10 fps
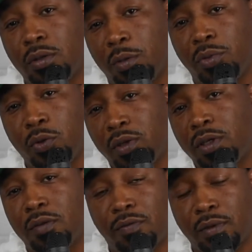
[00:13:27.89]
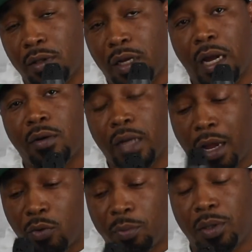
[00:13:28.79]
the beauty of
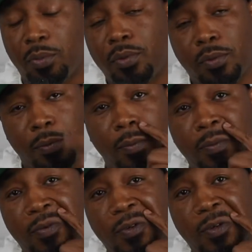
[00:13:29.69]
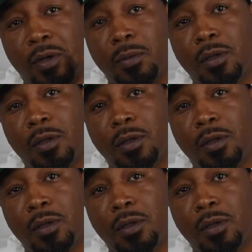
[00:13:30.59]
our people. You know what I